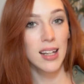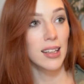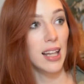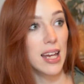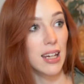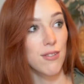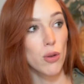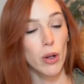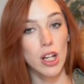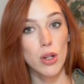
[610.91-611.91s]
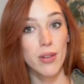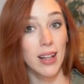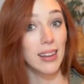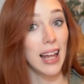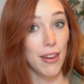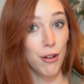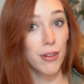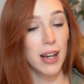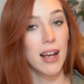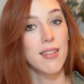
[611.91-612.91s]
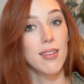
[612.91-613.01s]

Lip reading: Like if you want to use a leather that has